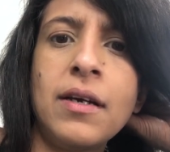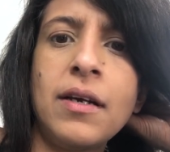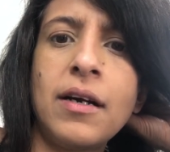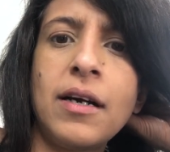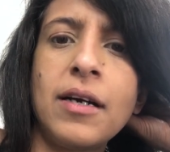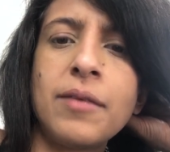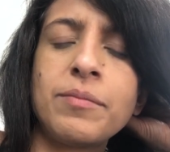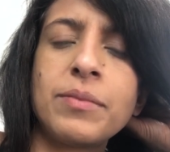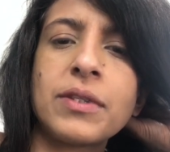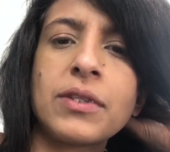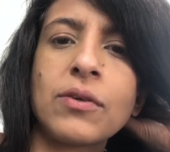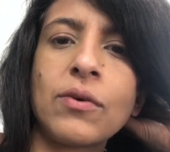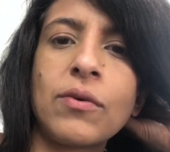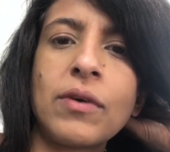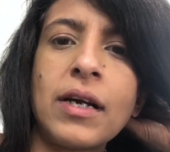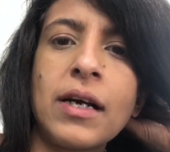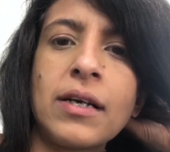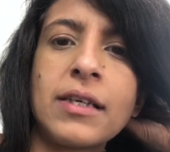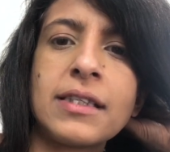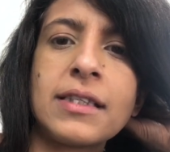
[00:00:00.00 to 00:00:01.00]
"I'm
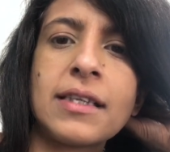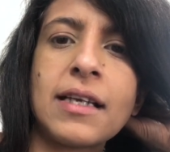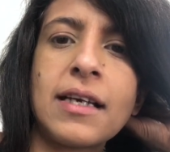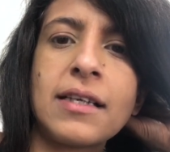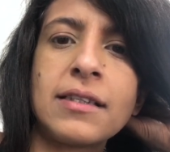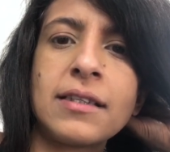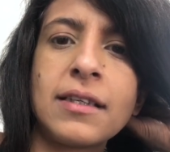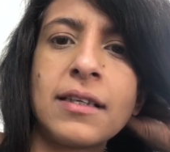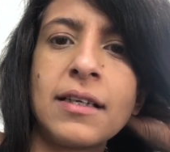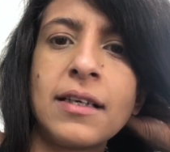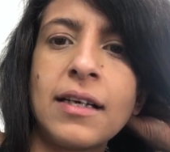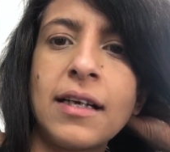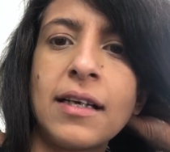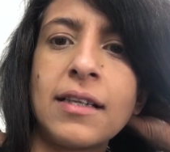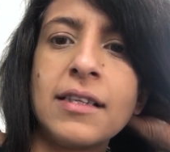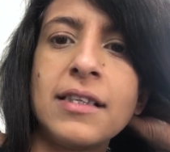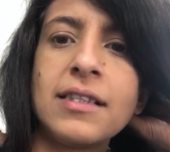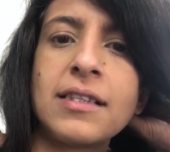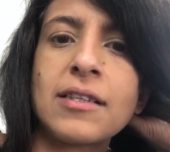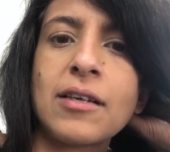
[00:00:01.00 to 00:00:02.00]
sorry," I said. And
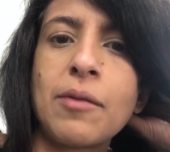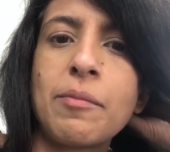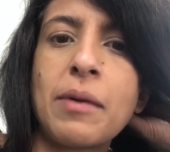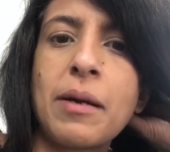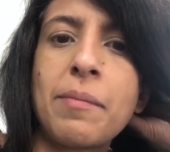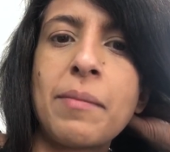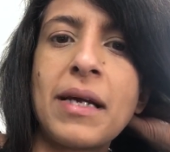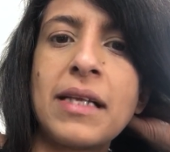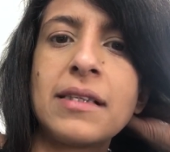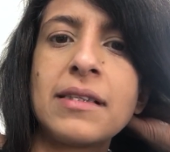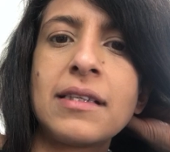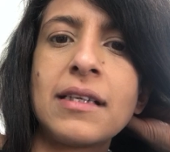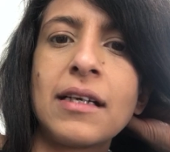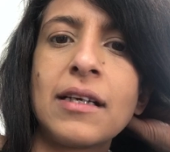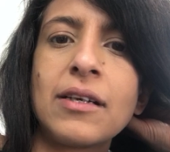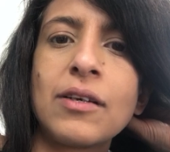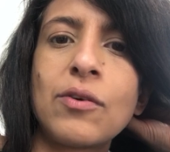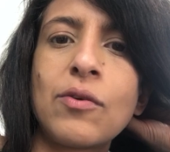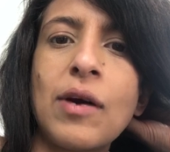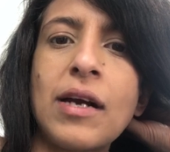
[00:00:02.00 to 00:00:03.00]
this time I meant
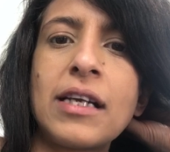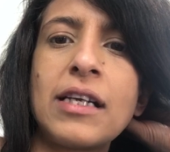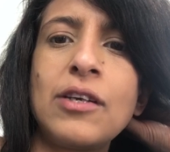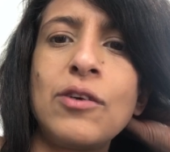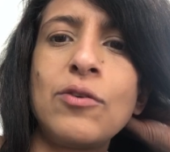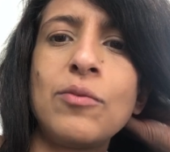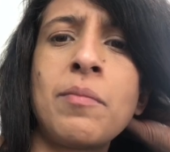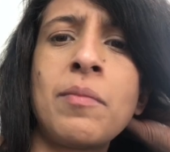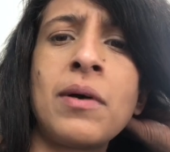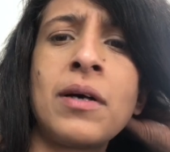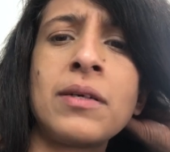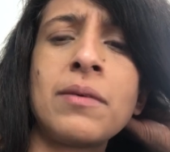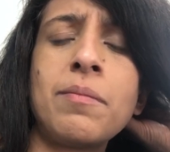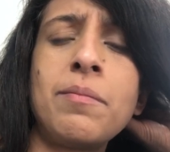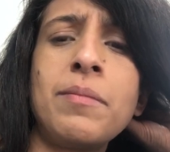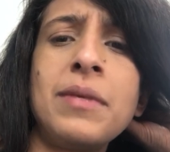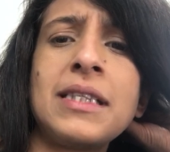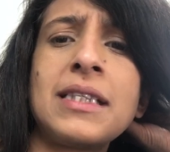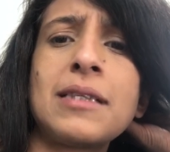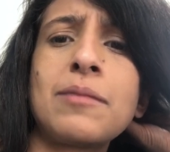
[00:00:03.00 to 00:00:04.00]
it. Granny Uma
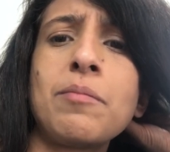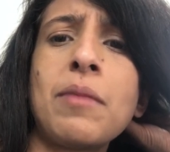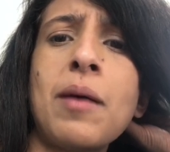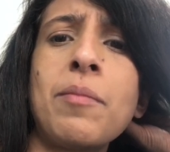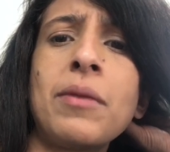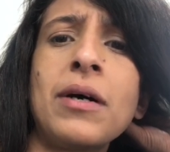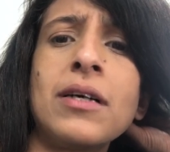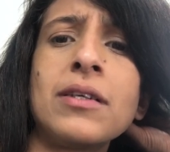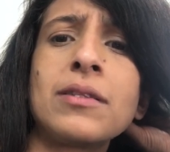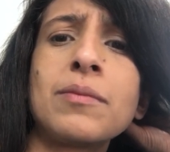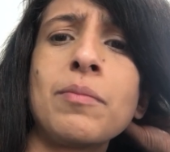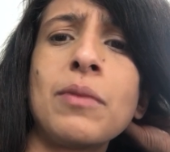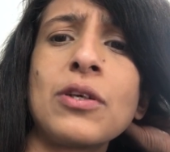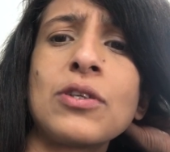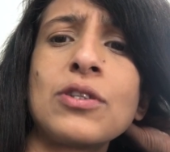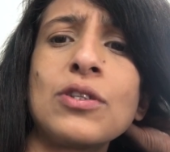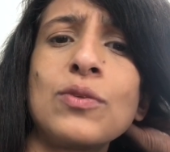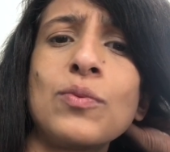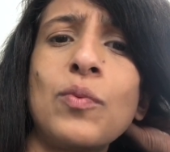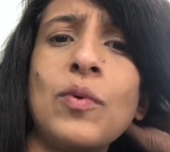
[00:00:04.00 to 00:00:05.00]
missed Mama as
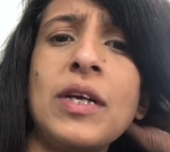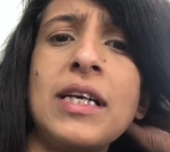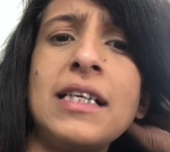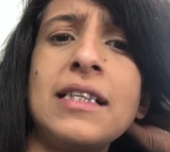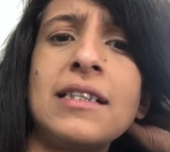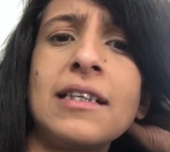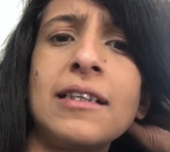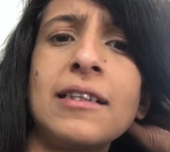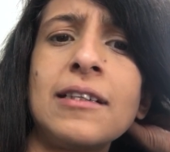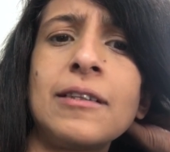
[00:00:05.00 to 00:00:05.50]
much as we did.